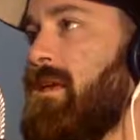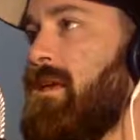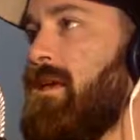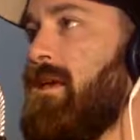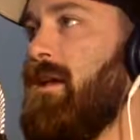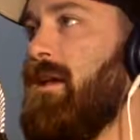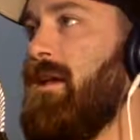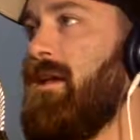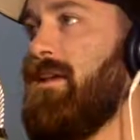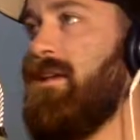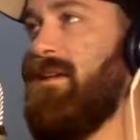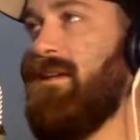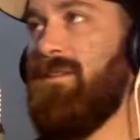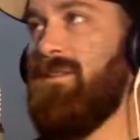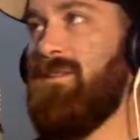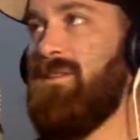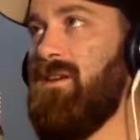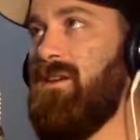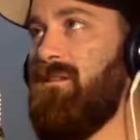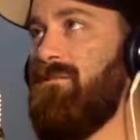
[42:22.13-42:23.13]
In any
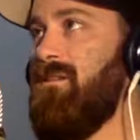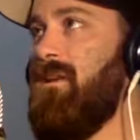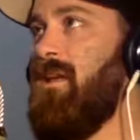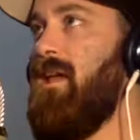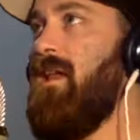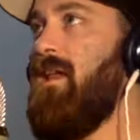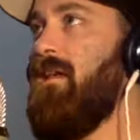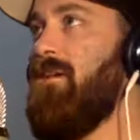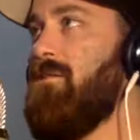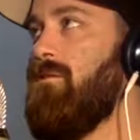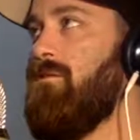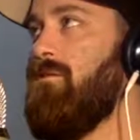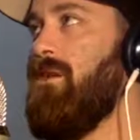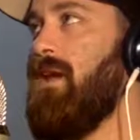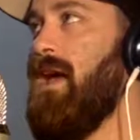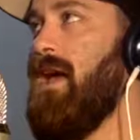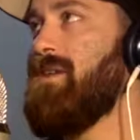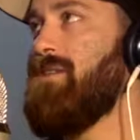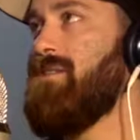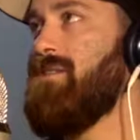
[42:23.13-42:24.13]
case, Jeff, any other
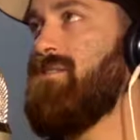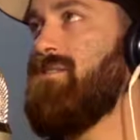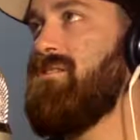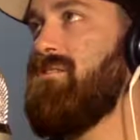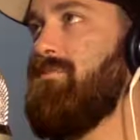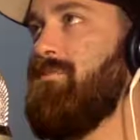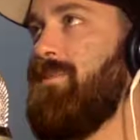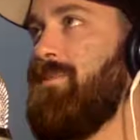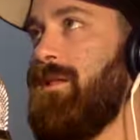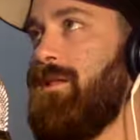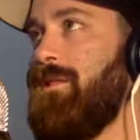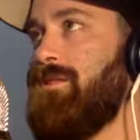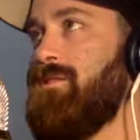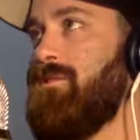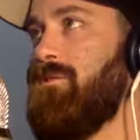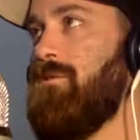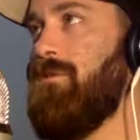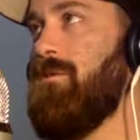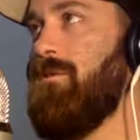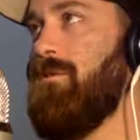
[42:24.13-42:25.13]
reaction to
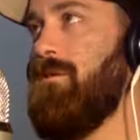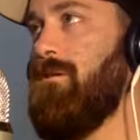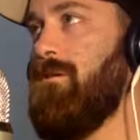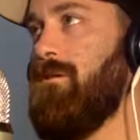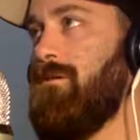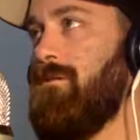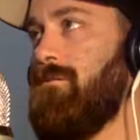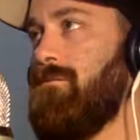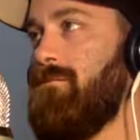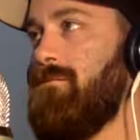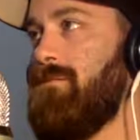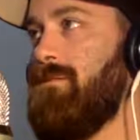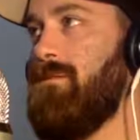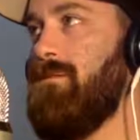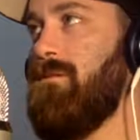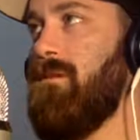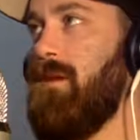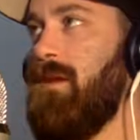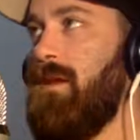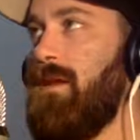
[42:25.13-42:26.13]
Bellator or
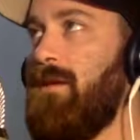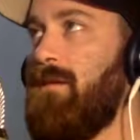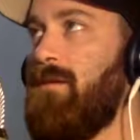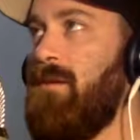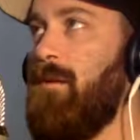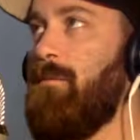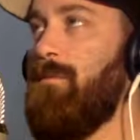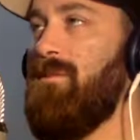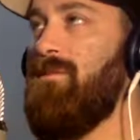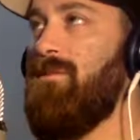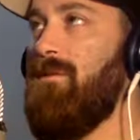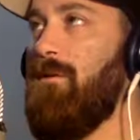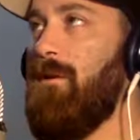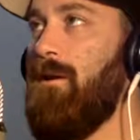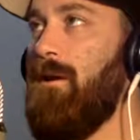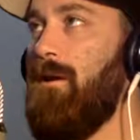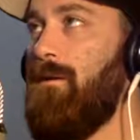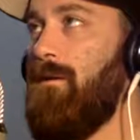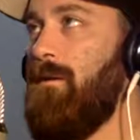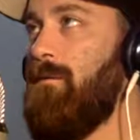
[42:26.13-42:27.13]
any
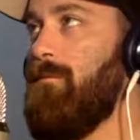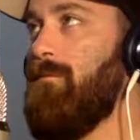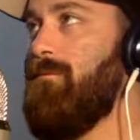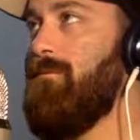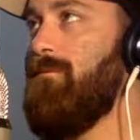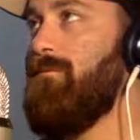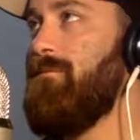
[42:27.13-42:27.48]
commentary on them?